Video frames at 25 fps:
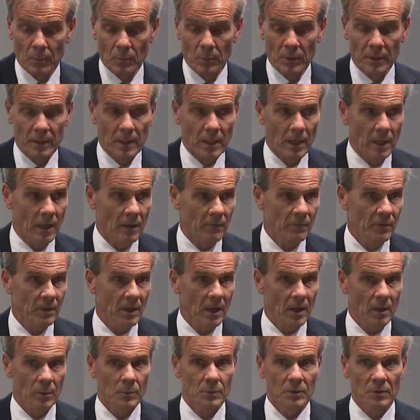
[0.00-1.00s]
we have
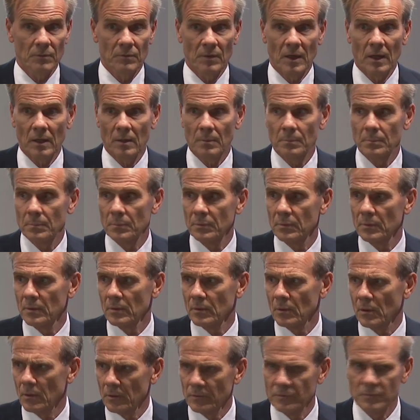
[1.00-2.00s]
now developed,
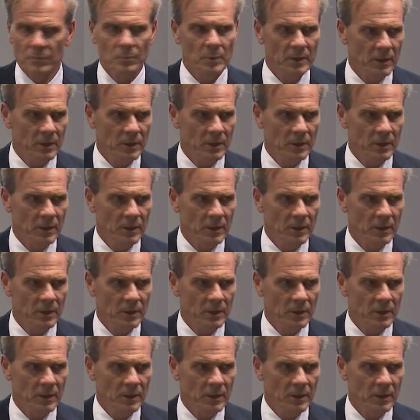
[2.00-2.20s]
of course,